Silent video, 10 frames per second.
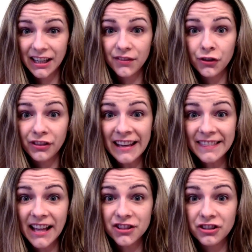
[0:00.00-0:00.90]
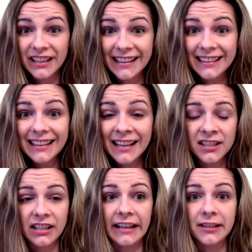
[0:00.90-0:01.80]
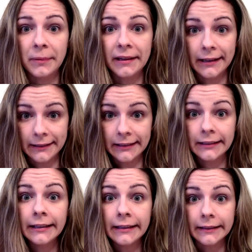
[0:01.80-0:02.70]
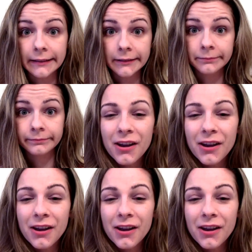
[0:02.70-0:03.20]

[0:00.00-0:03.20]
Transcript: If you think that's ridiculous, it's because it is.